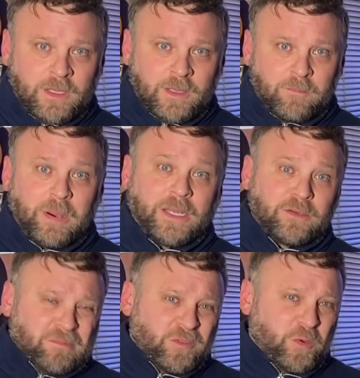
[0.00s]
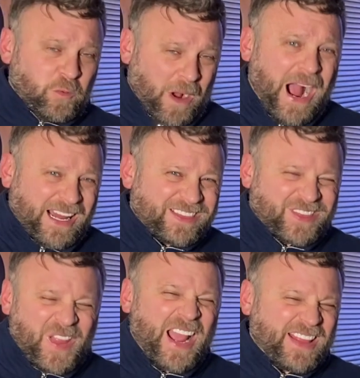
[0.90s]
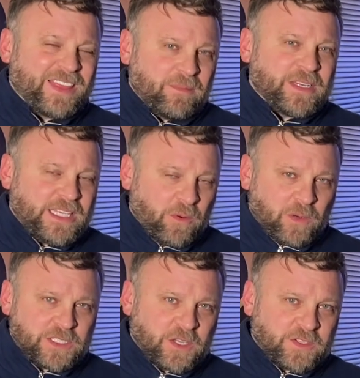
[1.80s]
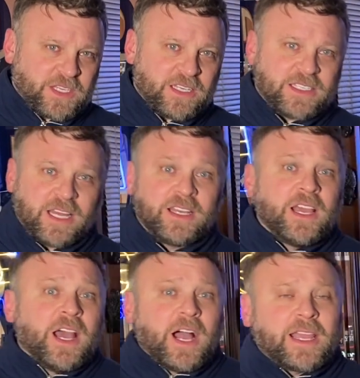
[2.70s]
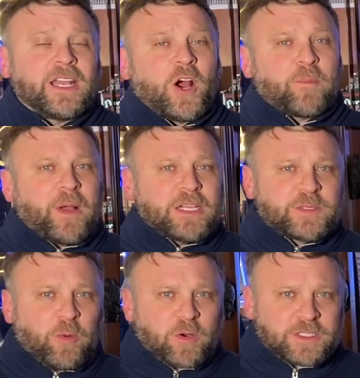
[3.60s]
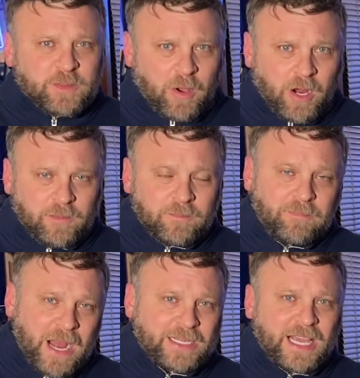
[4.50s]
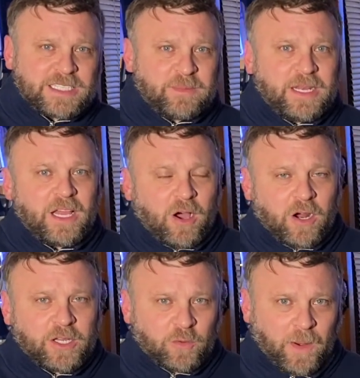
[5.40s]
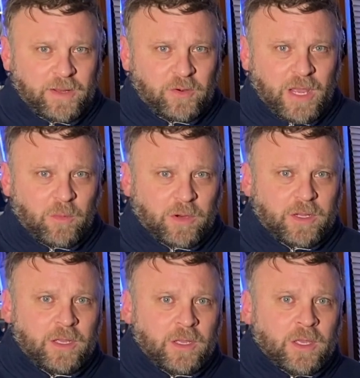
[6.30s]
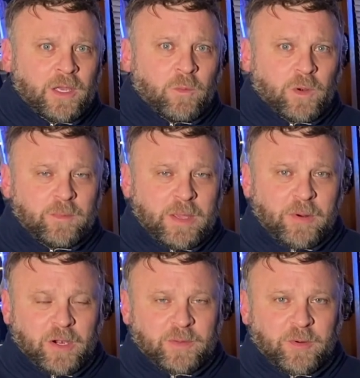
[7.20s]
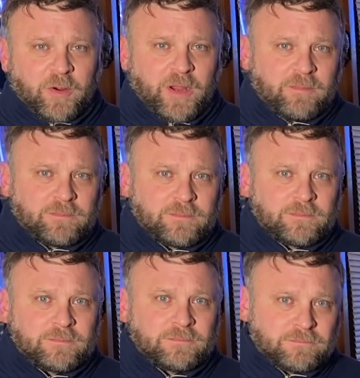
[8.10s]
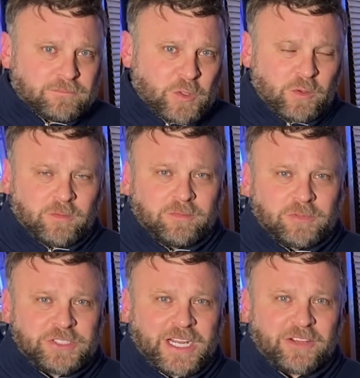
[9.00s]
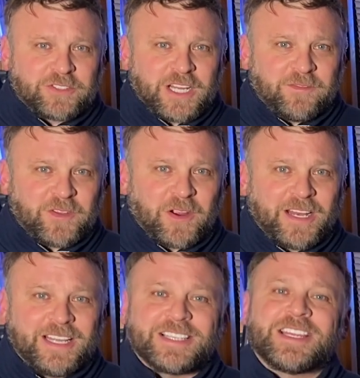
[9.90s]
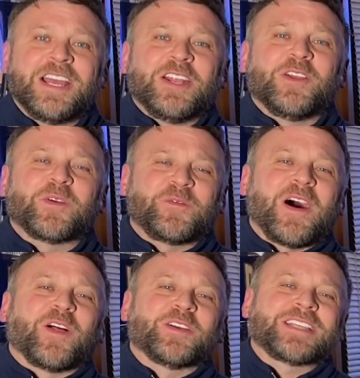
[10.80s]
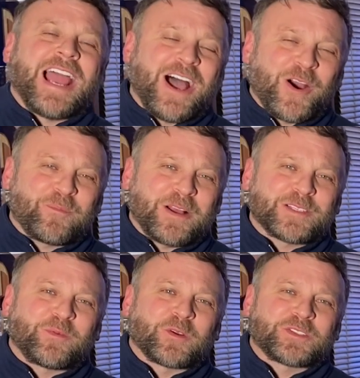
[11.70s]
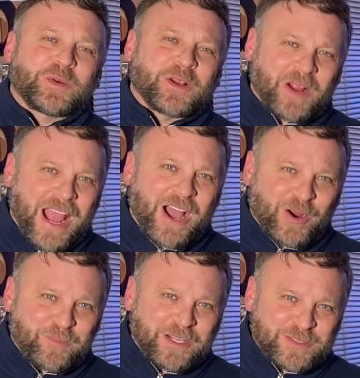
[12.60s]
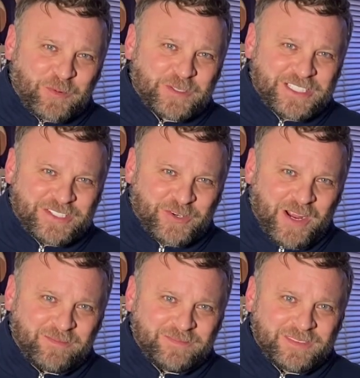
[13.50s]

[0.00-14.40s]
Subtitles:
But who I'd like them to get when it's all said and done. Again, Harp on Sports, the Bar, podcast, media, audio, radio network. Want to be a part of the program? Cool. We'll check out your stuff, your ideas. If you want to follow us, at Harp on Sports, Twitter, at Harp on Sports, Instagram.